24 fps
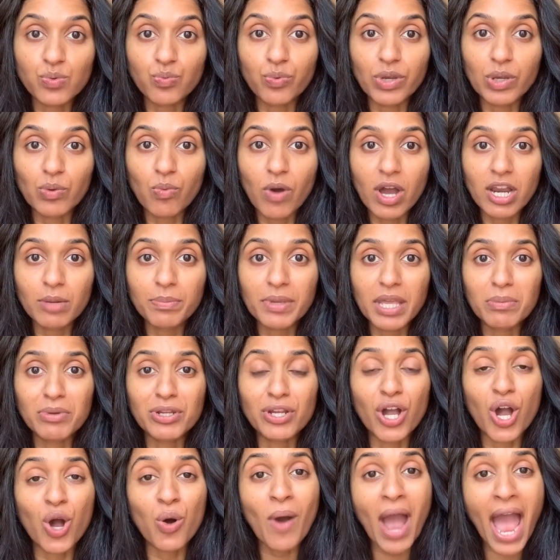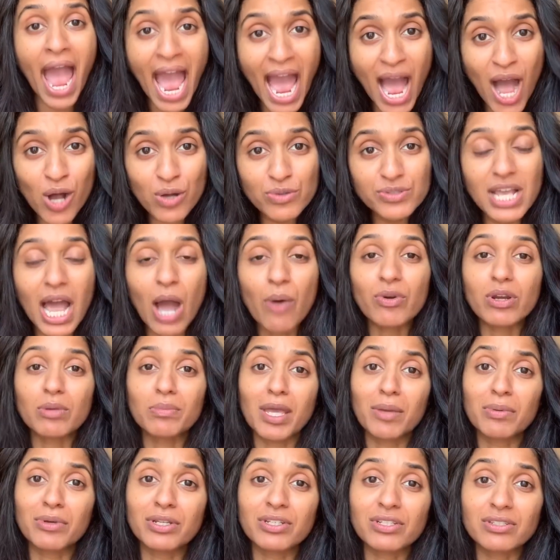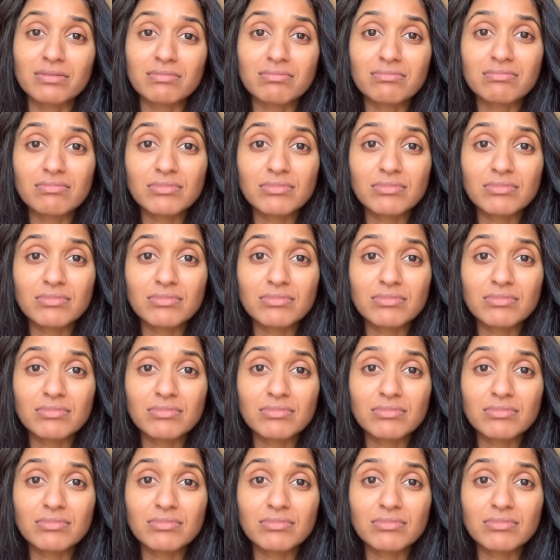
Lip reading: We want to be able to go out. I want to be able to,